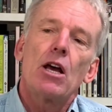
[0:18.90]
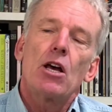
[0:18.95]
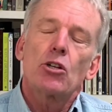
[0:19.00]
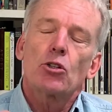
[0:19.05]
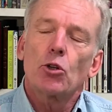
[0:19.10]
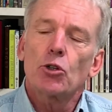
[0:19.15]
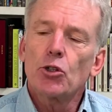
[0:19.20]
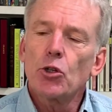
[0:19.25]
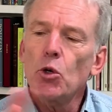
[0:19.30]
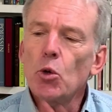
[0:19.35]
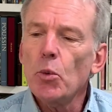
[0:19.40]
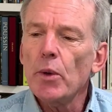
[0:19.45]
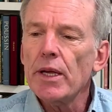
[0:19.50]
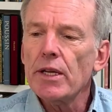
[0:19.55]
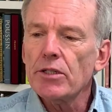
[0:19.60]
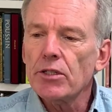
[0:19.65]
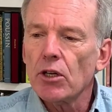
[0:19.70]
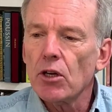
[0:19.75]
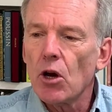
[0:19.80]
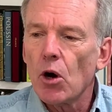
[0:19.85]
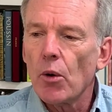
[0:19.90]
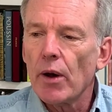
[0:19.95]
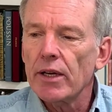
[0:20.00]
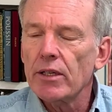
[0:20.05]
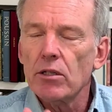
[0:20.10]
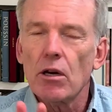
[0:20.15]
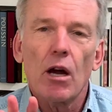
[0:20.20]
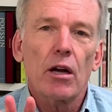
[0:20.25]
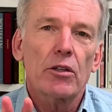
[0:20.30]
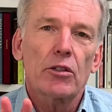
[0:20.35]
So two weeks ago, I
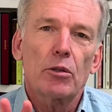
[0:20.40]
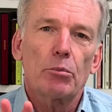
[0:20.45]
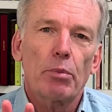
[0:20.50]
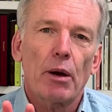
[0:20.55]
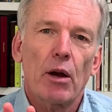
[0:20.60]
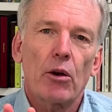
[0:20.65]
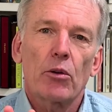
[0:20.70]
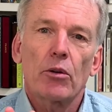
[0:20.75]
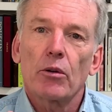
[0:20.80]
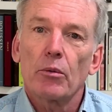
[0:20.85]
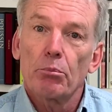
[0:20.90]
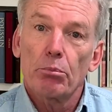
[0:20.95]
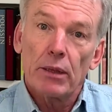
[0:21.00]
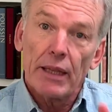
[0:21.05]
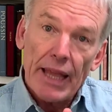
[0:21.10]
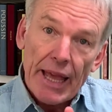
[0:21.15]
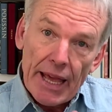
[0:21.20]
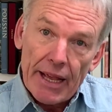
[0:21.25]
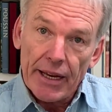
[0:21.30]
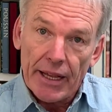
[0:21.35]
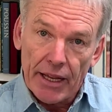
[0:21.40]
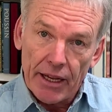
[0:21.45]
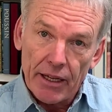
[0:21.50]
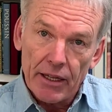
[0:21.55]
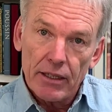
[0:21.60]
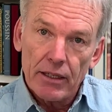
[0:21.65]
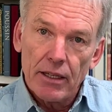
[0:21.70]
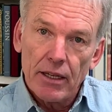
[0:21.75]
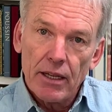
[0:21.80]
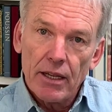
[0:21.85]
talked about planning
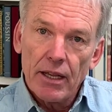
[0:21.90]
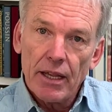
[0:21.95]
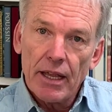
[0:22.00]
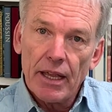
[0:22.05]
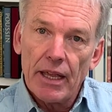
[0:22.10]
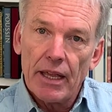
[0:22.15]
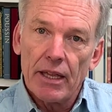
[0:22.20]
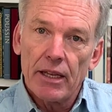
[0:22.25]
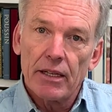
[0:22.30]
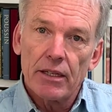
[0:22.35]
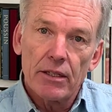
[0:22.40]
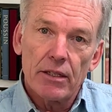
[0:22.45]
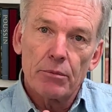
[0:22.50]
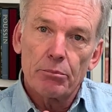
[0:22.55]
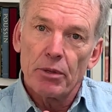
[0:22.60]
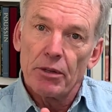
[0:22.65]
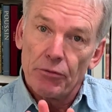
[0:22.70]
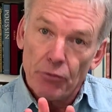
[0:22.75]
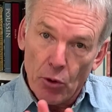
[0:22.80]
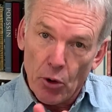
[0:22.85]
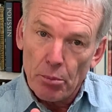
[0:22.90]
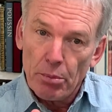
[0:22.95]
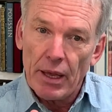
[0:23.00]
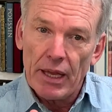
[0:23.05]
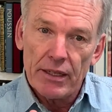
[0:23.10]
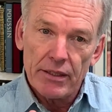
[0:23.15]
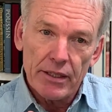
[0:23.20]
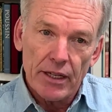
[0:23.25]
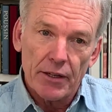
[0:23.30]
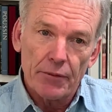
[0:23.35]
in before
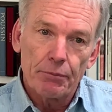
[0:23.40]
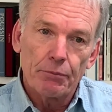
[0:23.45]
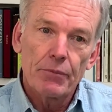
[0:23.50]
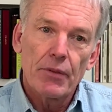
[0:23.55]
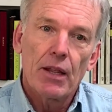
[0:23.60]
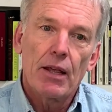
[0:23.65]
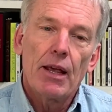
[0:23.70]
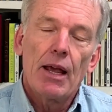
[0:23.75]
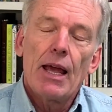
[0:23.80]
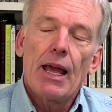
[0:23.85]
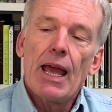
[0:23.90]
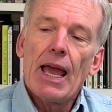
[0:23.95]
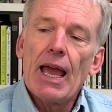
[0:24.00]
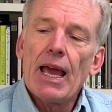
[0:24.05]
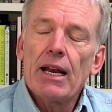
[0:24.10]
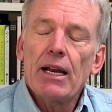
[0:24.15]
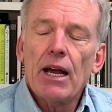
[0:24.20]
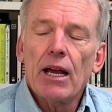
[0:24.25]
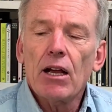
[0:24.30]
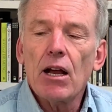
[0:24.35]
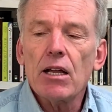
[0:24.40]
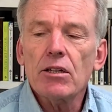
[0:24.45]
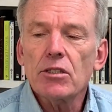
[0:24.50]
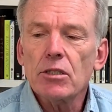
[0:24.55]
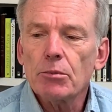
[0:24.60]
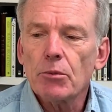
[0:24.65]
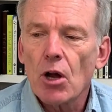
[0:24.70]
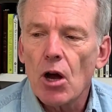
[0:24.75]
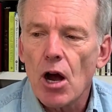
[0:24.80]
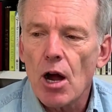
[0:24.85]
painting, and I got
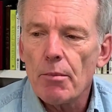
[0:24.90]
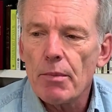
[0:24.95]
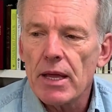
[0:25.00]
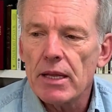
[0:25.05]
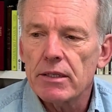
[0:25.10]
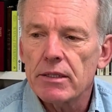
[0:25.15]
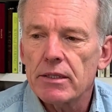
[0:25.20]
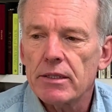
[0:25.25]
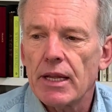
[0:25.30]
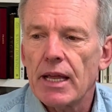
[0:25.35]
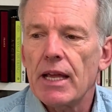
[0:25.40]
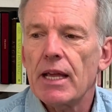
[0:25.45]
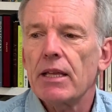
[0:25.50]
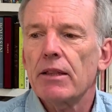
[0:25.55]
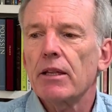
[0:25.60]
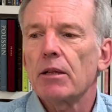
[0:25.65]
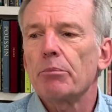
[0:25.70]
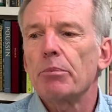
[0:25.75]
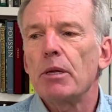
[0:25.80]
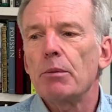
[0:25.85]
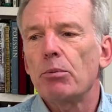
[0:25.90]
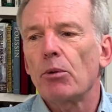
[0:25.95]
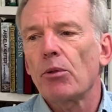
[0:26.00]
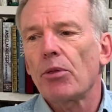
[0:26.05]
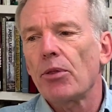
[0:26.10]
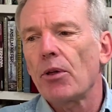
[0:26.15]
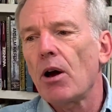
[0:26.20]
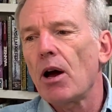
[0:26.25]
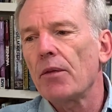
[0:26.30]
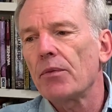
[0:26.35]
some comments saying that people
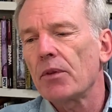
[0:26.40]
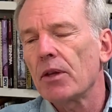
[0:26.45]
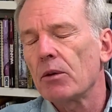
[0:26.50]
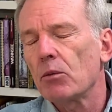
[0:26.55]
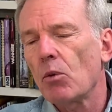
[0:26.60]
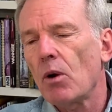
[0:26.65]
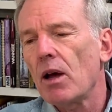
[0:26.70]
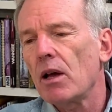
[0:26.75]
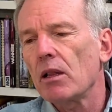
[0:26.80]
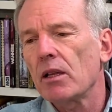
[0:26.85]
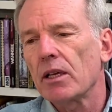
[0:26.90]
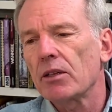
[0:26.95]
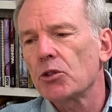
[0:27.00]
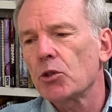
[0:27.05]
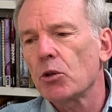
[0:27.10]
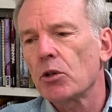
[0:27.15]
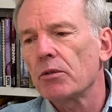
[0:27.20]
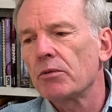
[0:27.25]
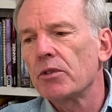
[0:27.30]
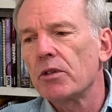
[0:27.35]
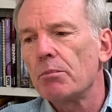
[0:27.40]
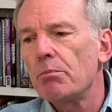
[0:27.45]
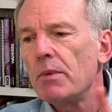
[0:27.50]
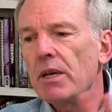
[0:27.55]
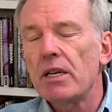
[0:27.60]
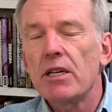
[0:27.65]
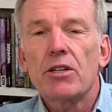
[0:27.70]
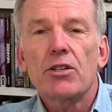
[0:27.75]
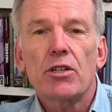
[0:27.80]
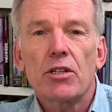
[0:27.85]
thought that, well, it sort of
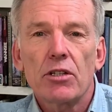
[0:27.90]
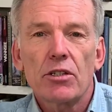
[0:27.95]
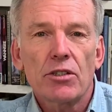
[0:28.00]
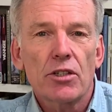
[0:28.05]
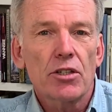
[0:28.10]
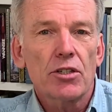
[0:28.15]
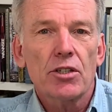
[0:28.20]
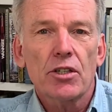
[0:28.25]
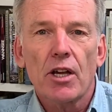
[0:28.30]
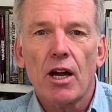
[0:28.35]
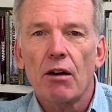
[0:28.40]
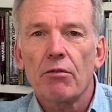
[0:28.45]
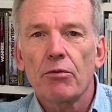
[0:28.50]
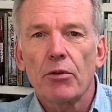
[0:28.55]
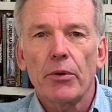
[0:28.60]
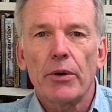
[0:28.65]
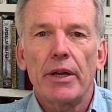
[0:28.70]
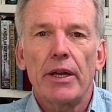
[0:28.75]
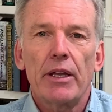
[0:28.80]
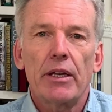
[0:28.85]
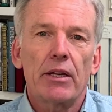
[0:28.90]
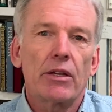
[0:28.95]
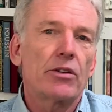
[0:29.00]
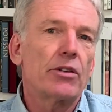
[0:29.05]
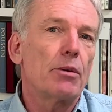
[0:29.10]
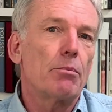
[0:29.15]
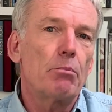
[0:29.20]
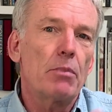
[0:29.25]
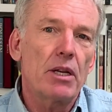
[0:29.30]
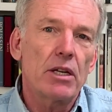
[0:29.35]
diminishes discovery and
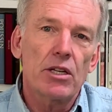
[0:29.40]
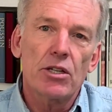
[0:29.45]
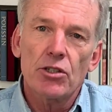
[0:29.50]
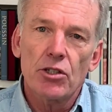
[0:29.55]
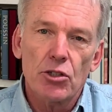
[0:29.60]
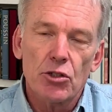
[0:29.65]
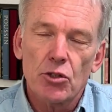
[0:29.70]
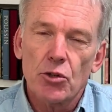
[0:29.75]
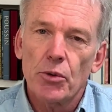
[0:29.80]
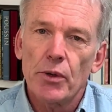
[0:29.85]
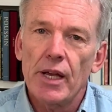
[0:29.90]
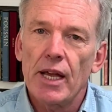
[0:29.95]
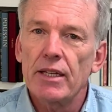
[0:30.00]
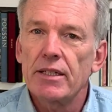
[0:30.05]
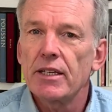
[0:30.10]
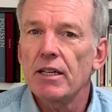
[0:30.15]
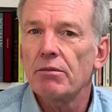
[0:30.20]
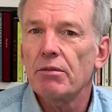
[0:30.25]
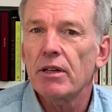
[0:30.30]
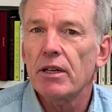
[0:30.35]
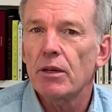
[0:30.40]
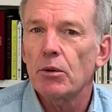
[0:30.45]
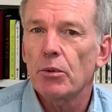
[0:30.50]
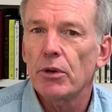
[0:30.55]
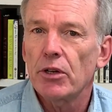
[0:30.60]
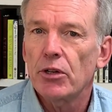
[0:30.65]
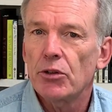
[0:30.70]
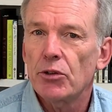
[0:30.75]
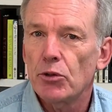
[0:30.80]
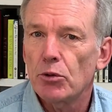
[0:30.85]
diminishes creativity
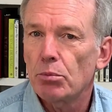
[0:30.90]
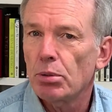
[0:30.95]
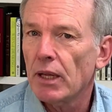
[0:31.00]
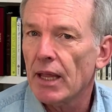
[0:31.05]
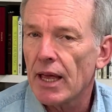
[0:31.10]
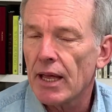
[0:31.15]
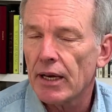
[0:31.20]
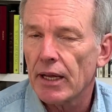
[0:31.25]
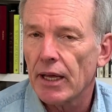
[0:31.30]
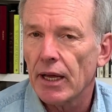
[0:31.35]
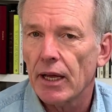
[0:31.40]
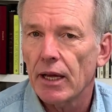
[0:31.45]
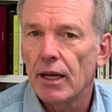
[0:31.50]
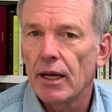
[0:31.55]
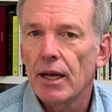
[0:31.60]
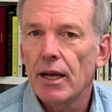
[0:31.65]
when you do planning.